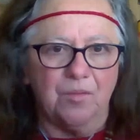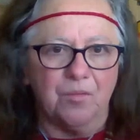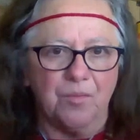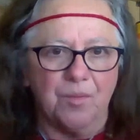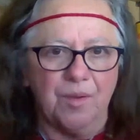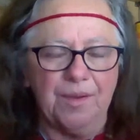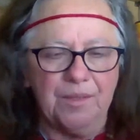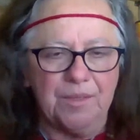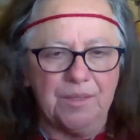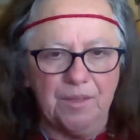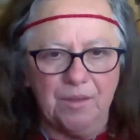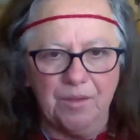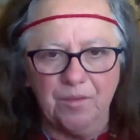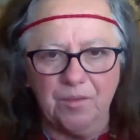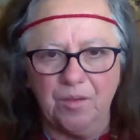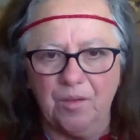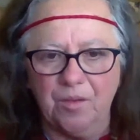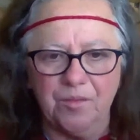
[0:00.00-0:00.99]
write
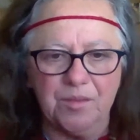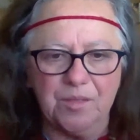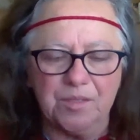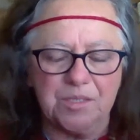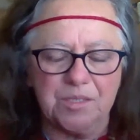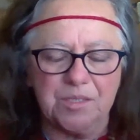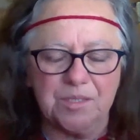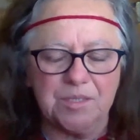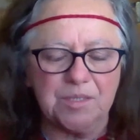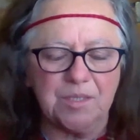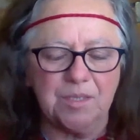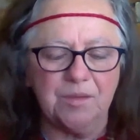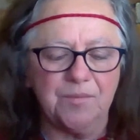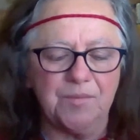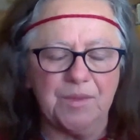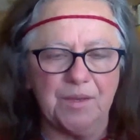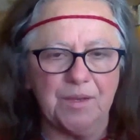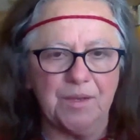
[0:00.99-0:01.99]
down all this
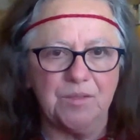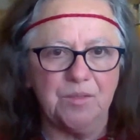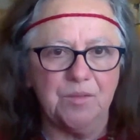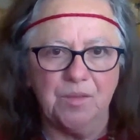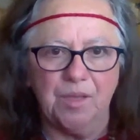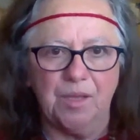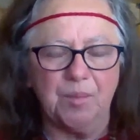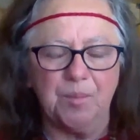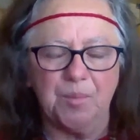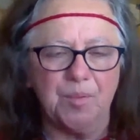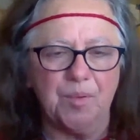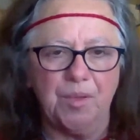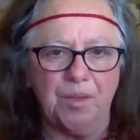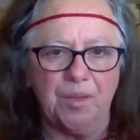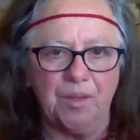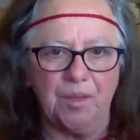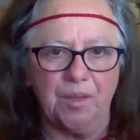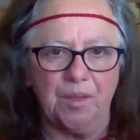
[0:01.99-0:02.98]
stuff that I do, like
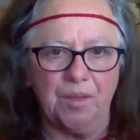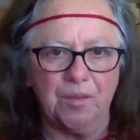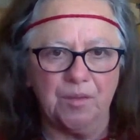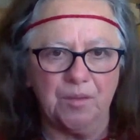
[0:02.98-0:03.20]
breathing,